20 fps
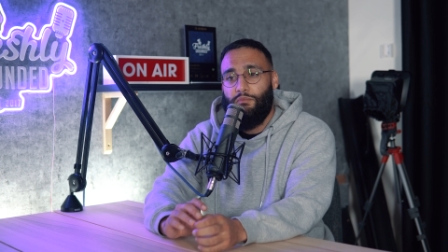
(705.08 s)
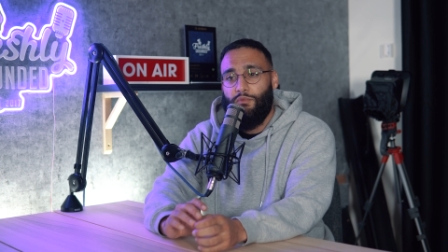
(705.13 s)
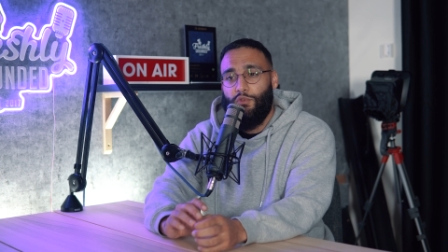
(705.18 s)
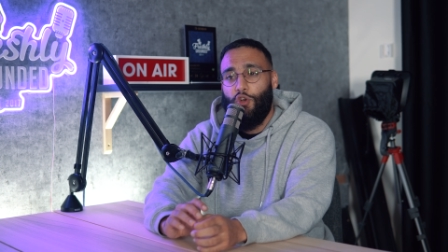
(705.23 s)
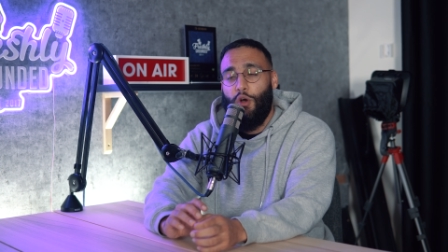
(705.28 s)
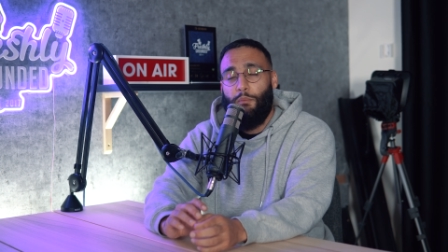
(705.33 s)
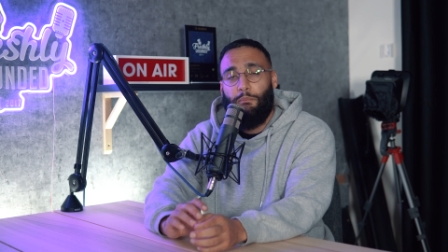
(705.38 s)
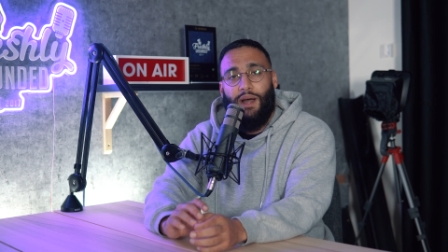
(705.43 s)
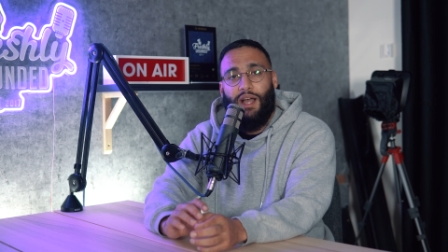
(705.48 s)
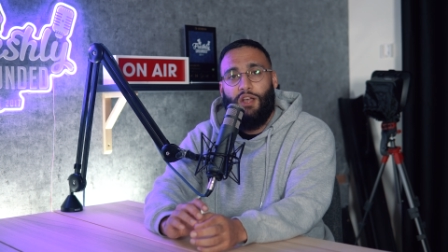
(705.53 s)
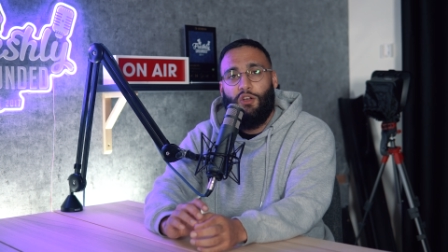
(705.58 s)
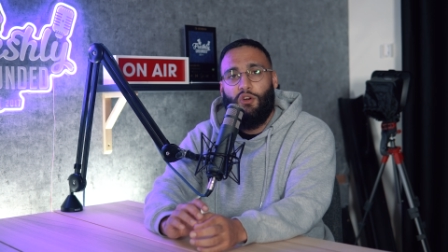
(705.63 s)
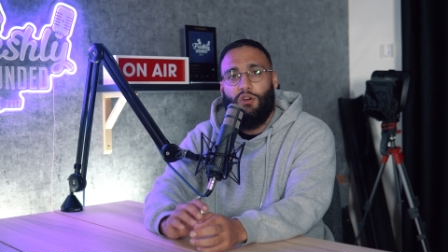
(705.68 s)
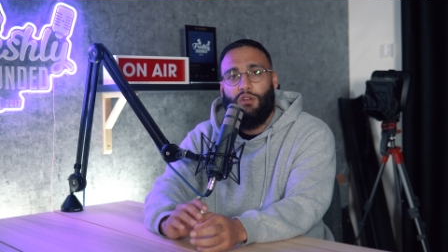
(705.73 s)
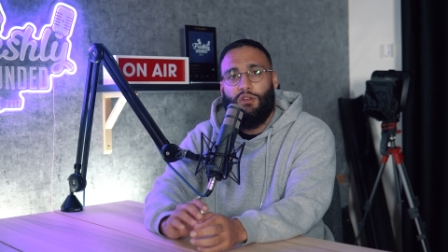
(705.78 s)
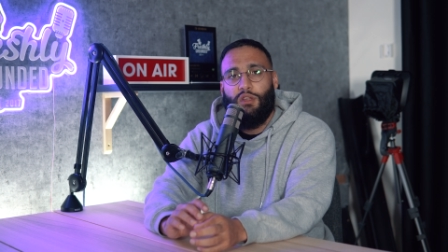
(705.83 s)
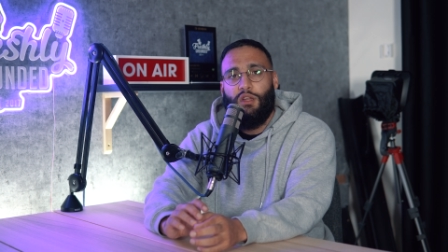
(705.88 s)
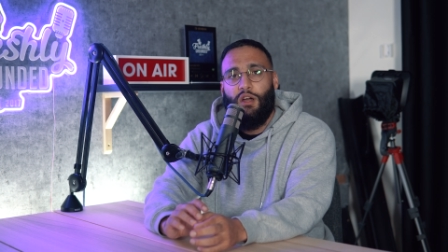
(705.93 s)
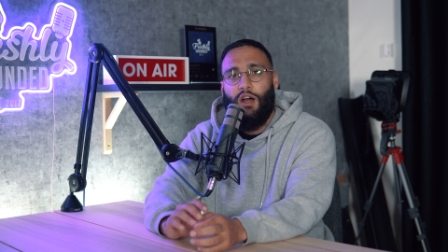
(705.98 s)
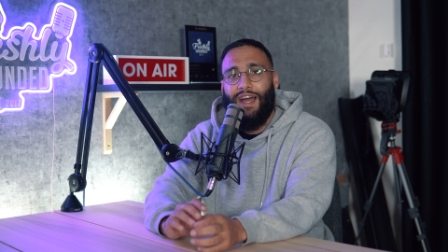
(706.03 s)
gone back
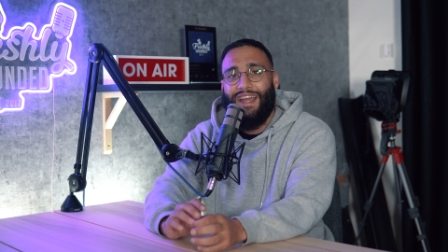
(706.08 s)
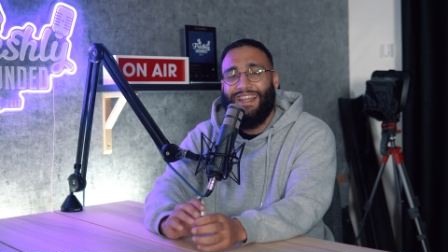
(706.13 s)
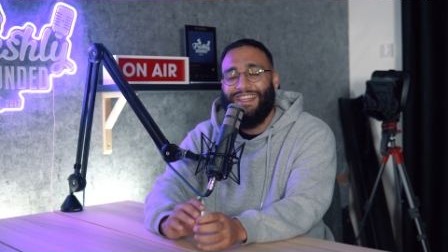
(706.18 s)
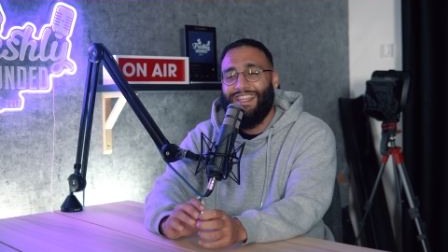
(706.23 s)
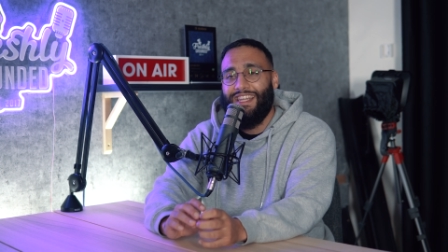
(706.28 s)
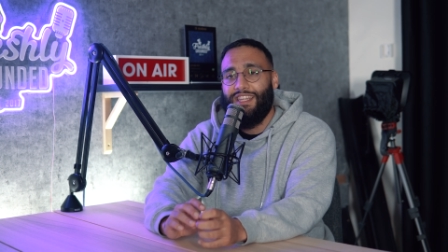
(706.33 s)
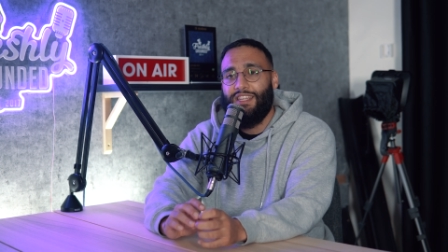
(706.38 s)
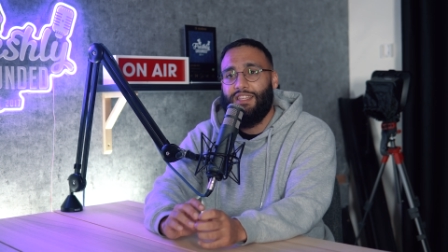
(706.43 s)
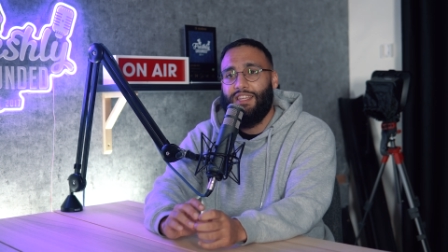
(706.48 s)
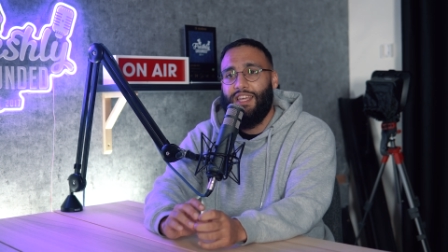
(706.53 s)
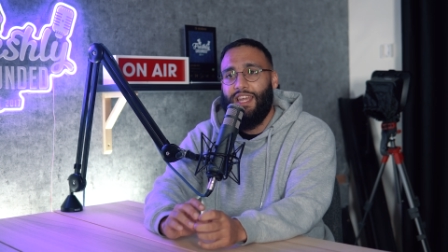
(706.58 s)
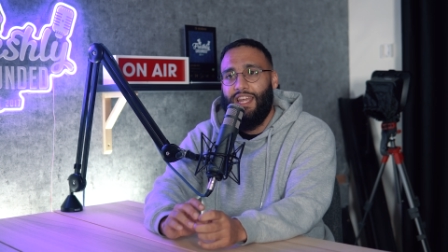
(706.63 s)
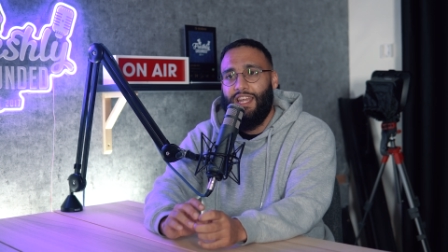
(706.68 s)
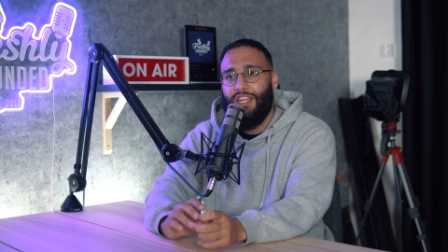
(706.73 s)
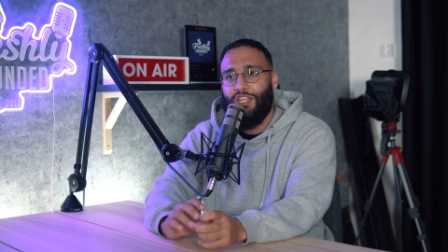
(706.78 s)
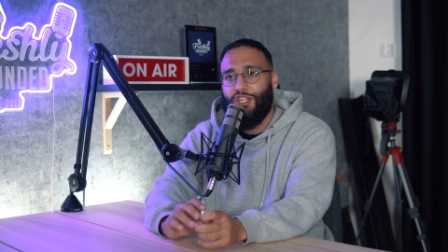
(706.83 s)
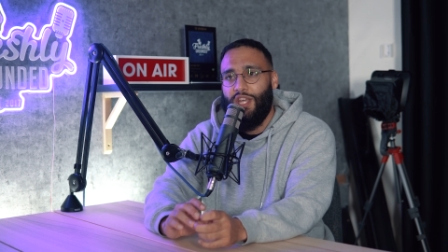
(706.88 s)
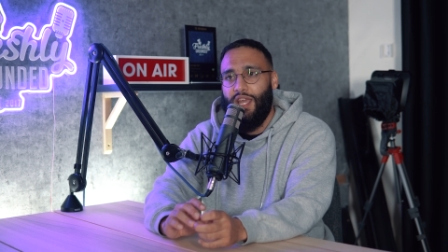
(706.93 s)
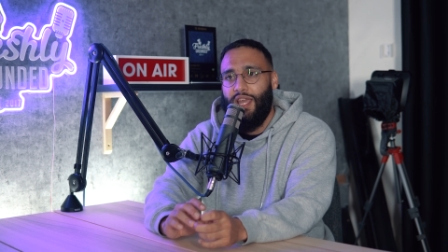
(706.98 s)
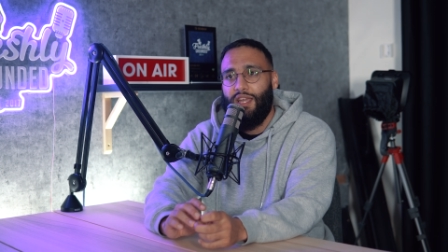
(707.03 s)
on. I did get
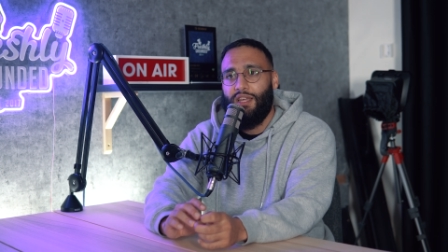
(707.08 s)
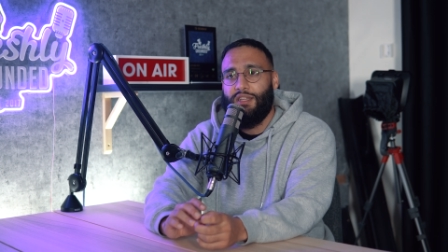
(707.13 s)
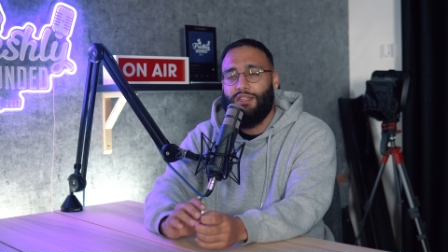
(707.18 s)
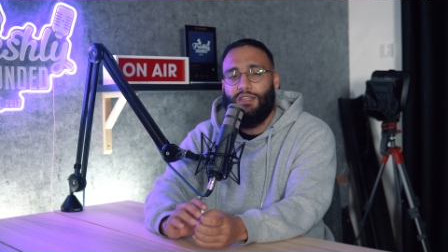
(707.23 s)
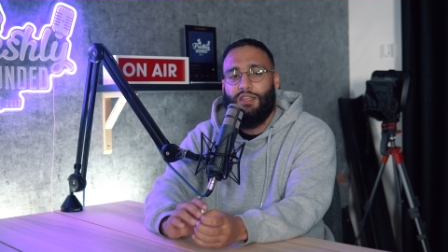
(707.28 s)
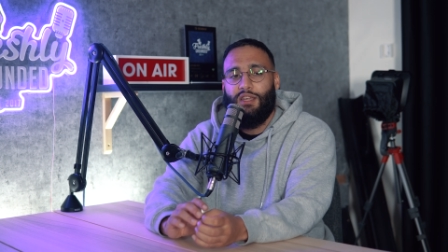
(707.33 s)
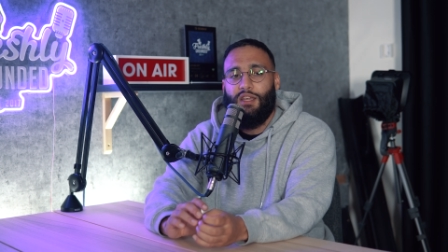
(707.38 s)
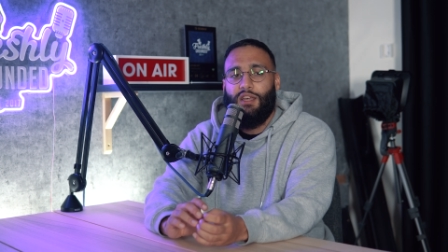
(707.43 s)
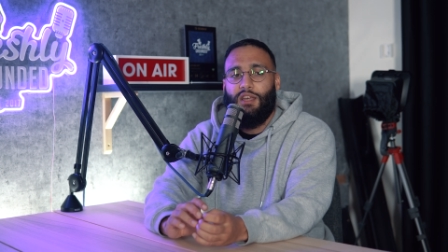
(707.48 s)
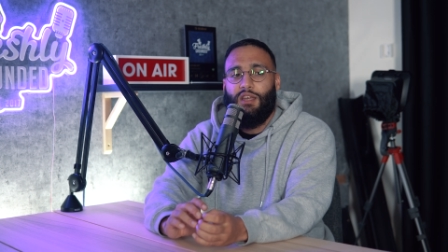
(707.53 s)
it checked